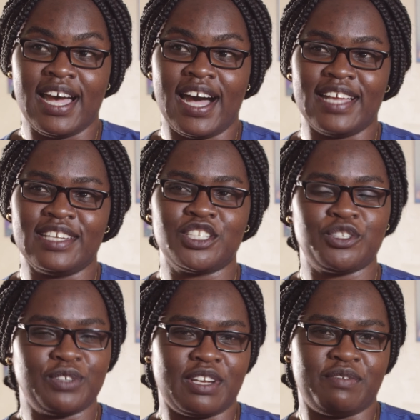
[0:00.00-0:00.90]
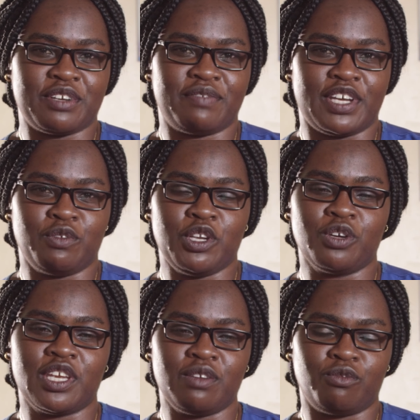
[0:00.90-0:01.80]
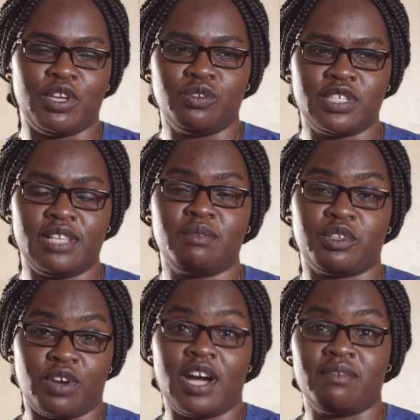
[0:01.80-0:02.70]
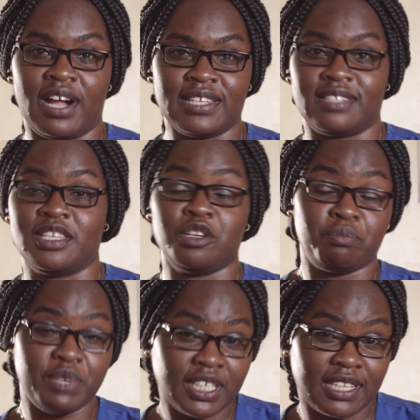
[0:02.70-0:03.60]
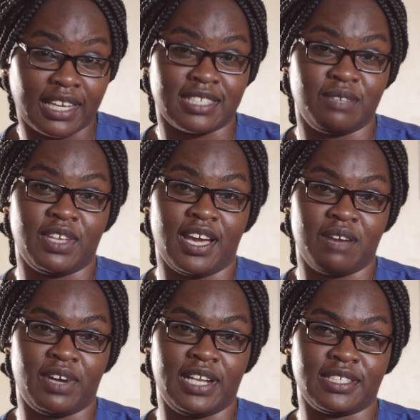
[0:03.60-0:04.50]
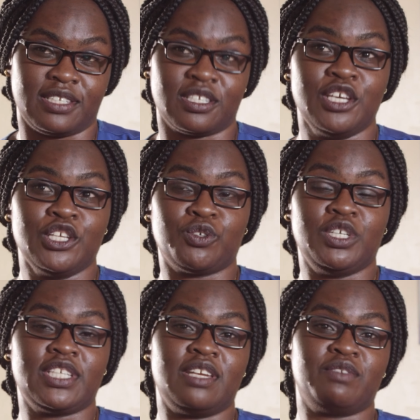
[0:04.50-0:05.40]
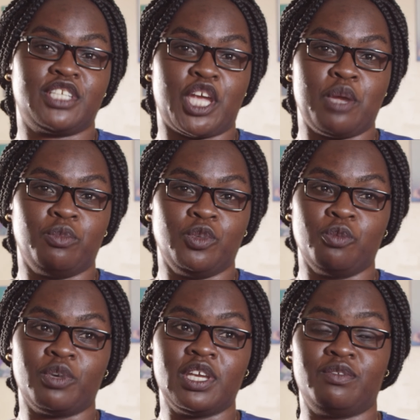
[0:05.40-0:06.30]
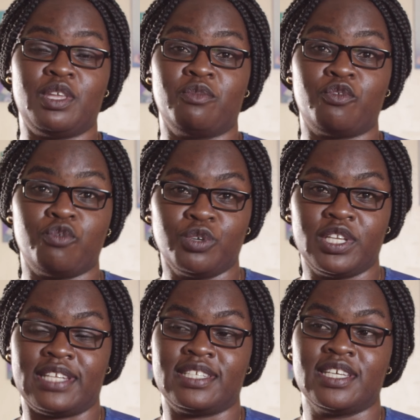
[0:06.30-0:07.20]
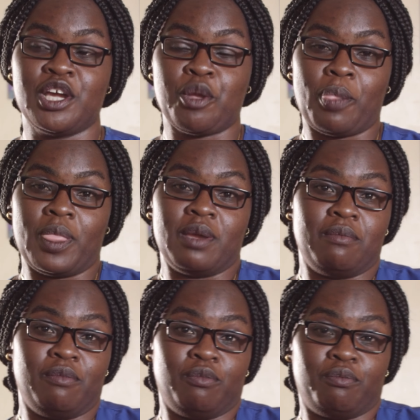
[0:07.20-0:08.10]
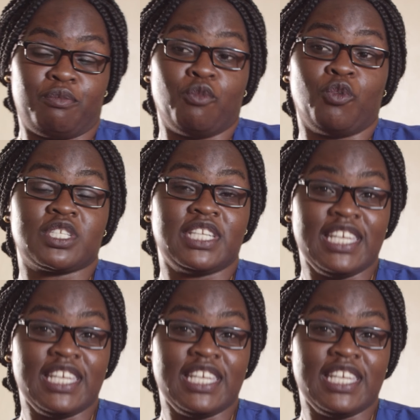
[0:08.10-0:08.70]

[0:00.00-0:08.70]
And children are very funny. When you tell them that you have ulcers, they'll pick it like as if they have ulcers. So each and every time you give them food that was